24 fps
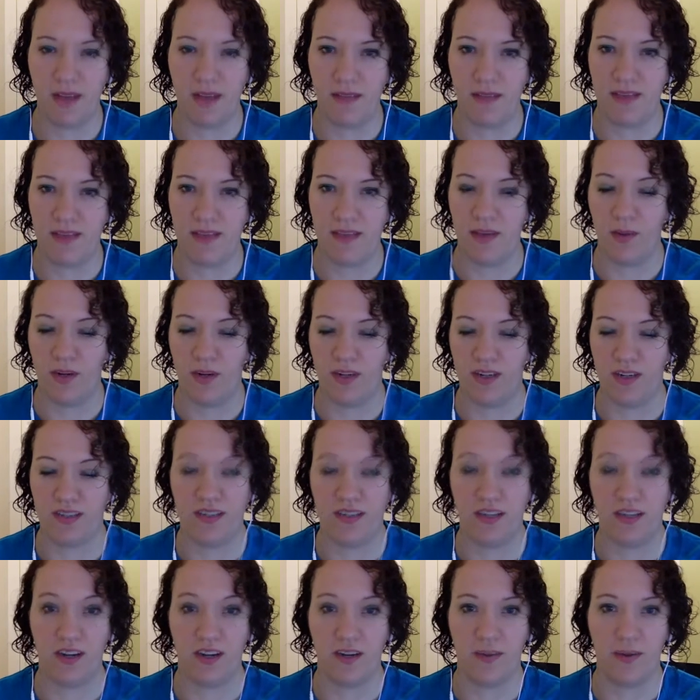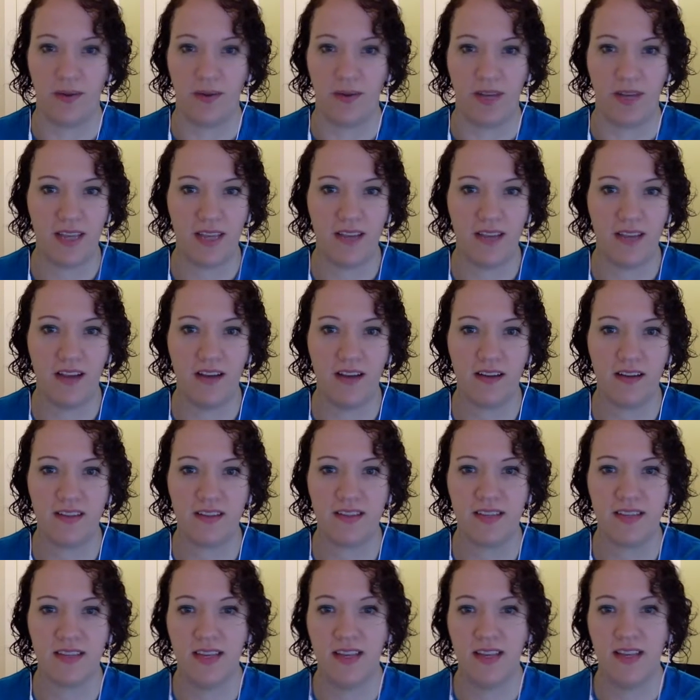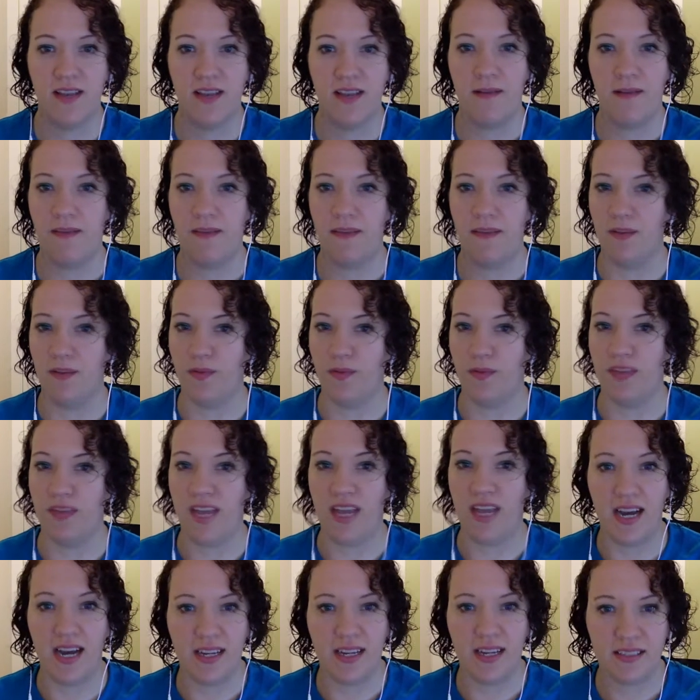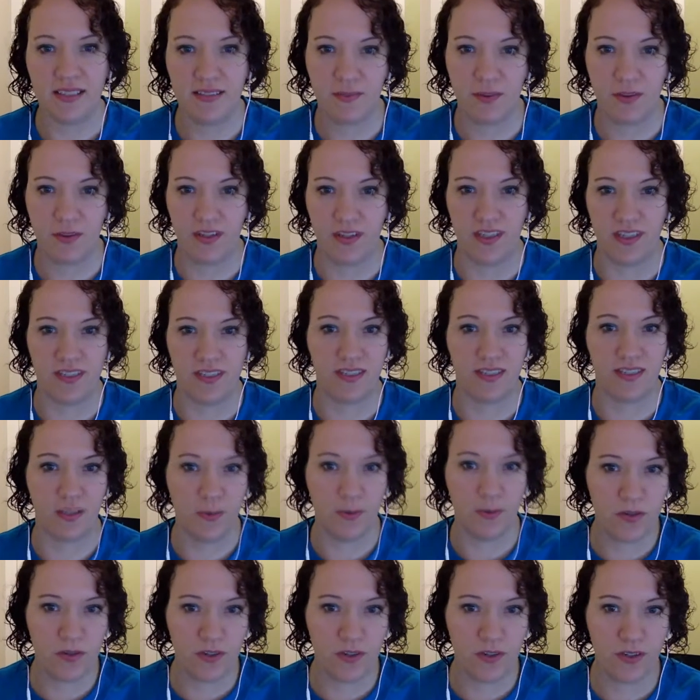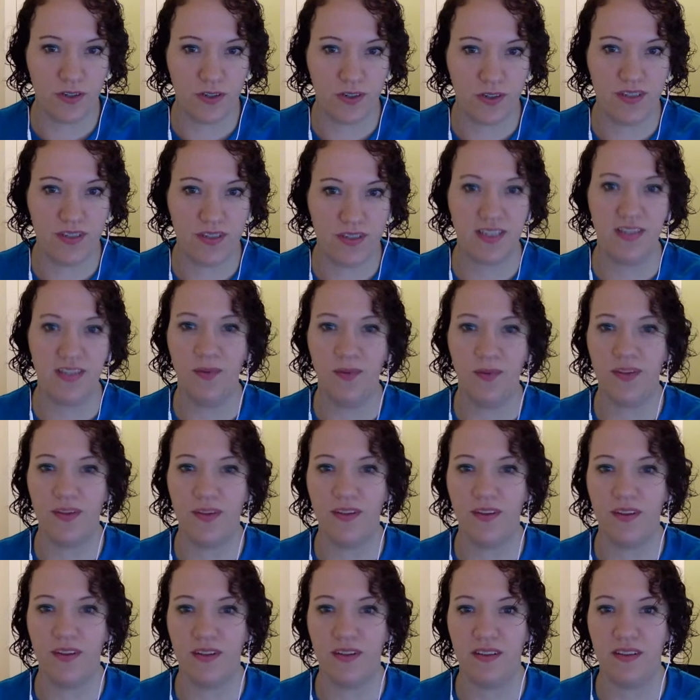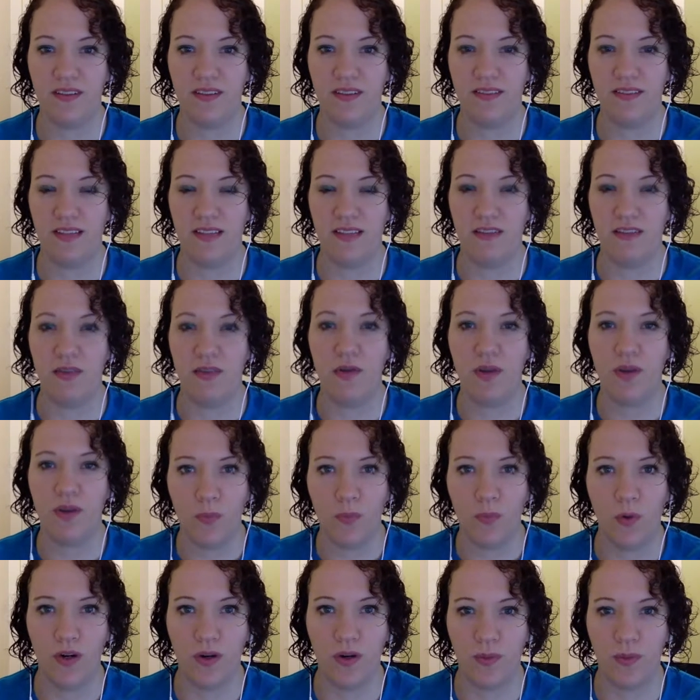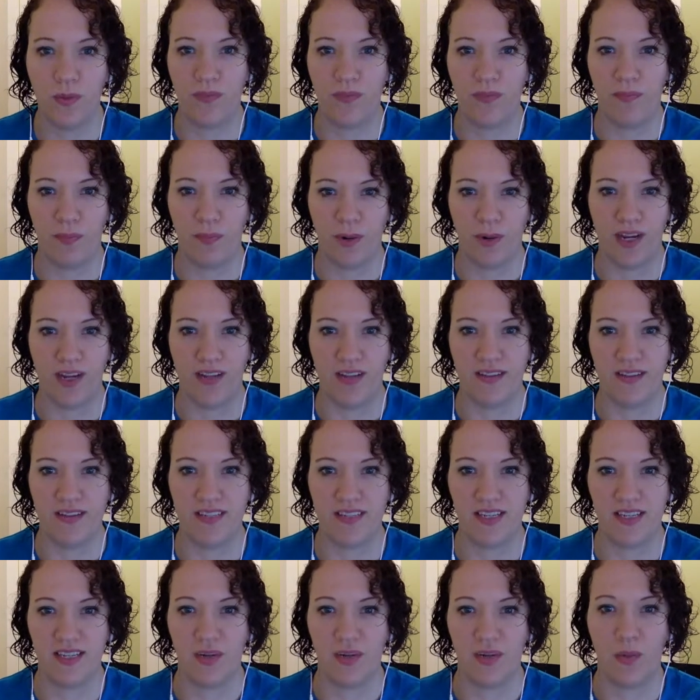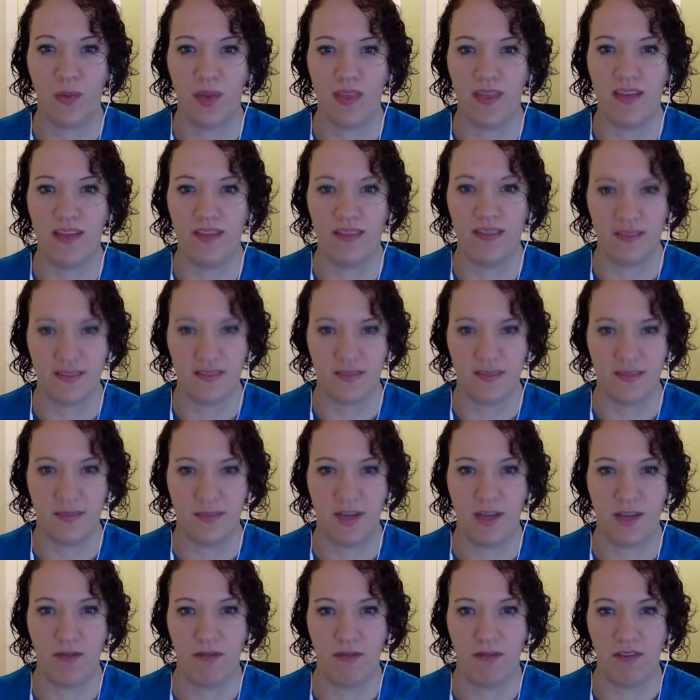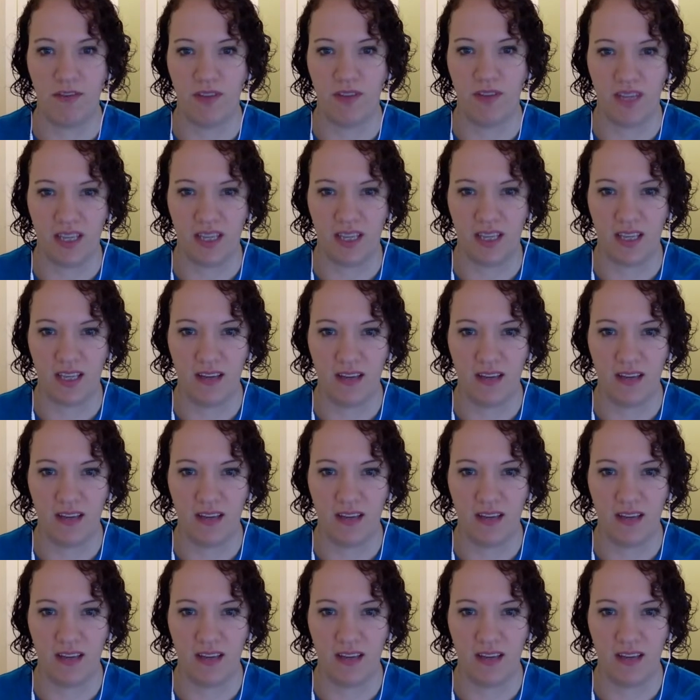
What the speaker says: They wanted to talk about HELOCs. They asked for the disclosures. You can work with brands in a way that doesn't make you feel icky.